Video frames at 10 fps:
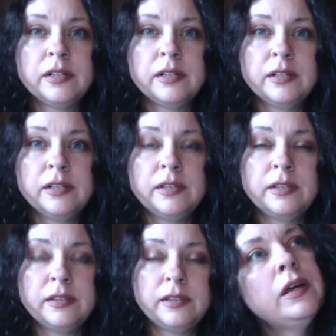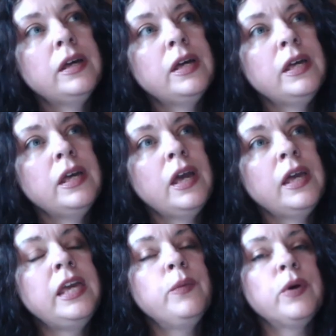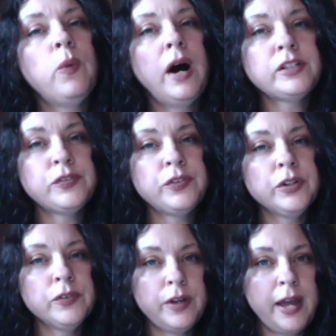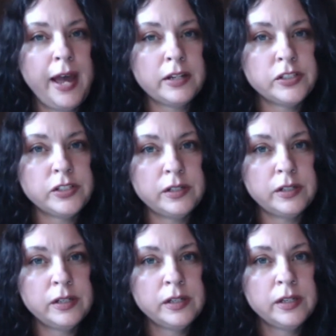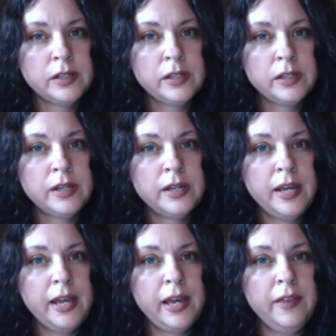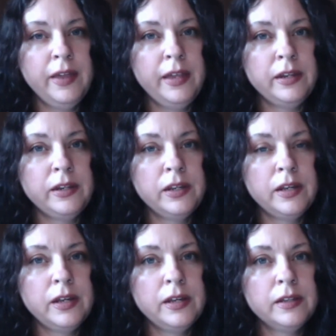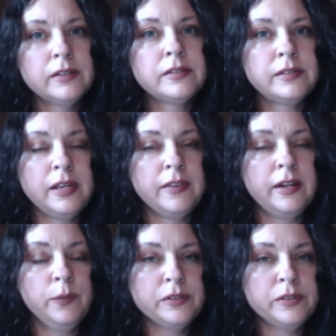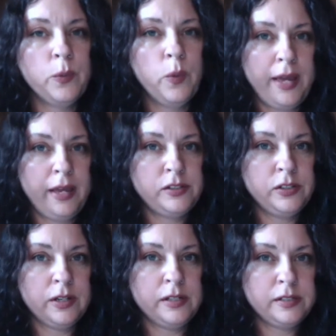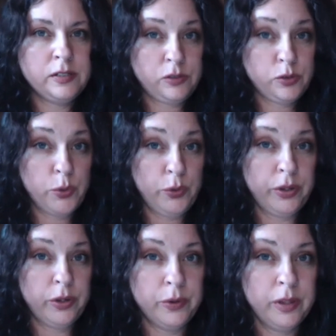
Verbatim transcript: Yes. He would watch for your reaction and then yes. see that it was a way to control you